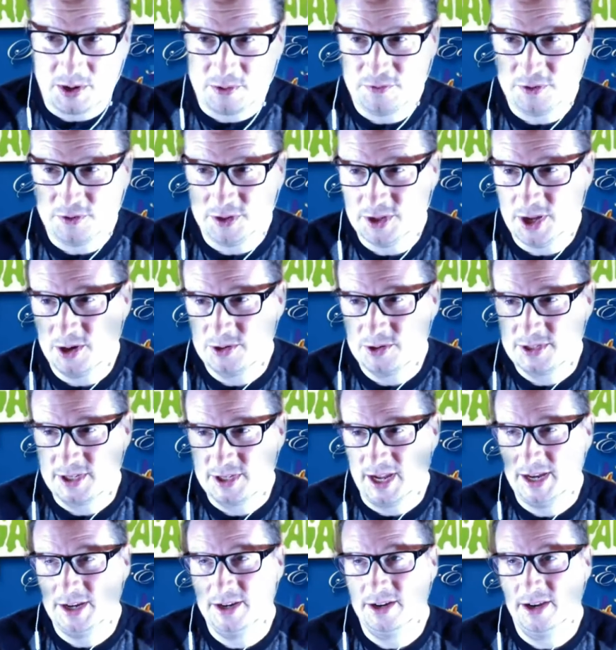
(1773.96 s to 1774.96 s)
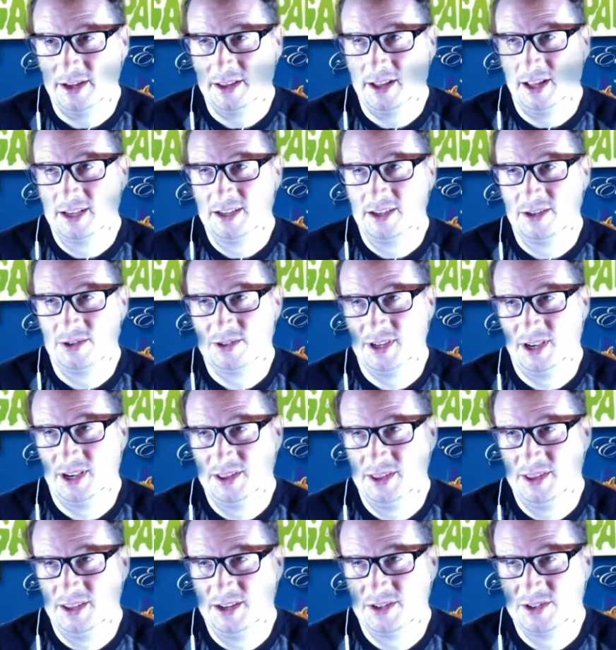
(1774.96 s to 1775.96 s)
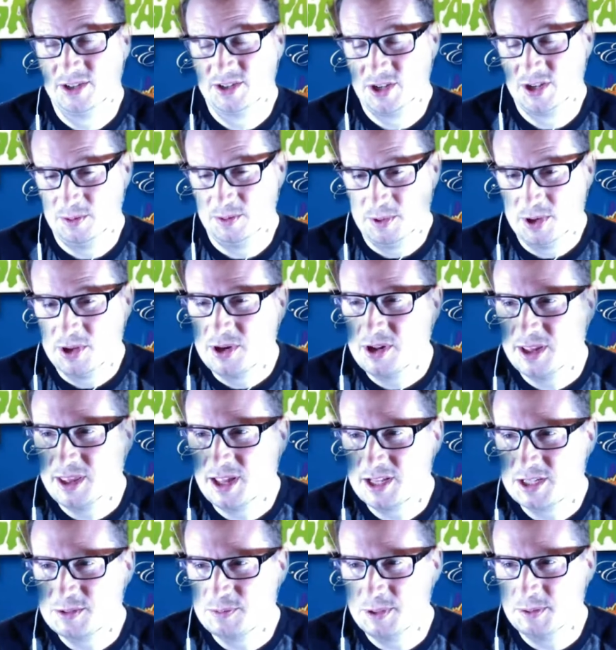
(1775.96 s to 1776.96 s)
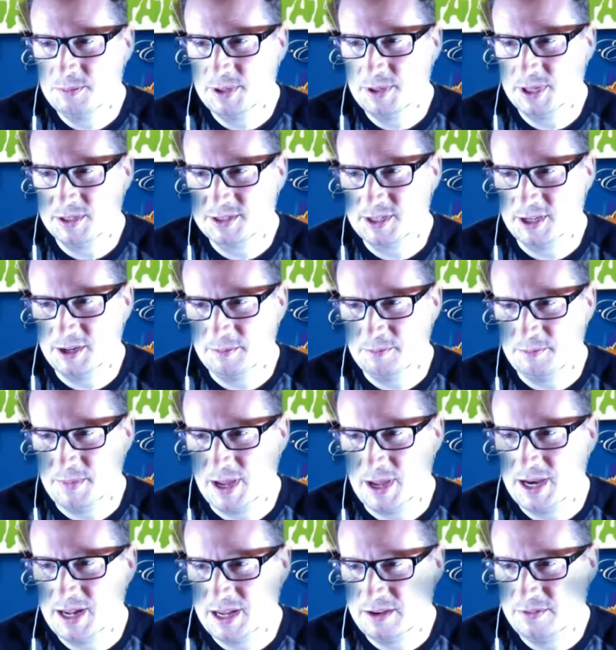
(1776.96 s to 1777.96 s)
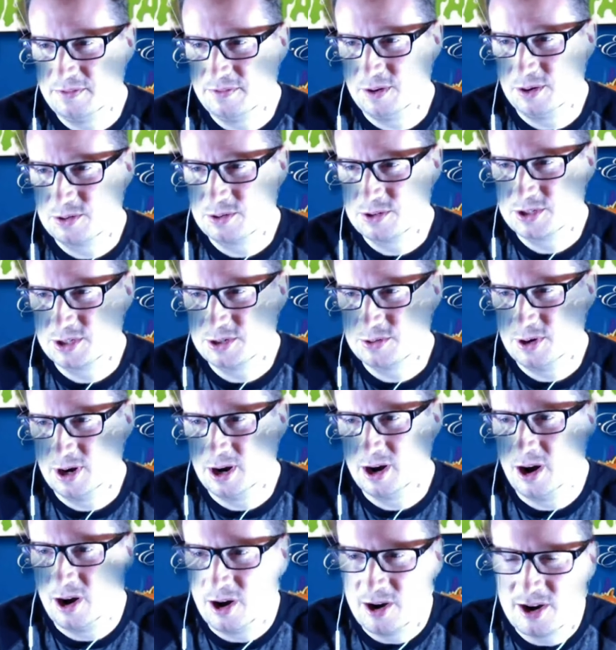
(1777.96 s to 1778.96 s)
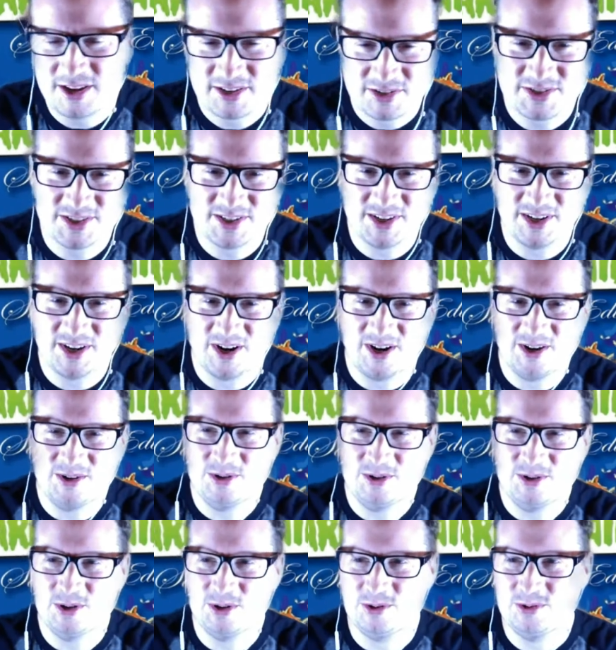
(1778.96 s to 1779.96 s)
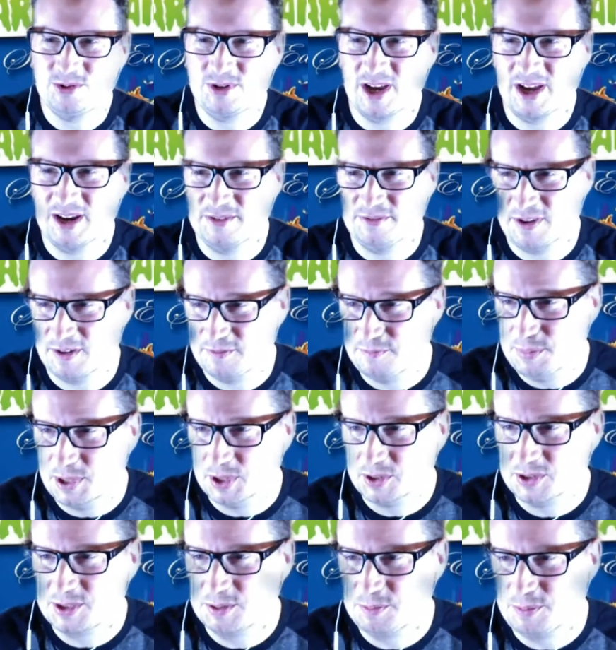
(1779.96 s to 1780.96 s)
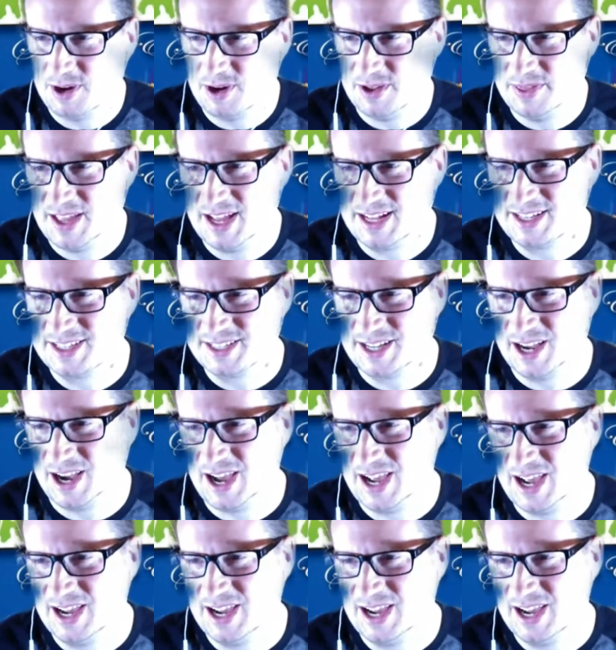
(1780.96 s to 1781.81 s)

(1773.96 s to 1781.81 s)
note to end on. Like you said, there's a community that's been built up, many folks who are artists, who kind of have built upon that style.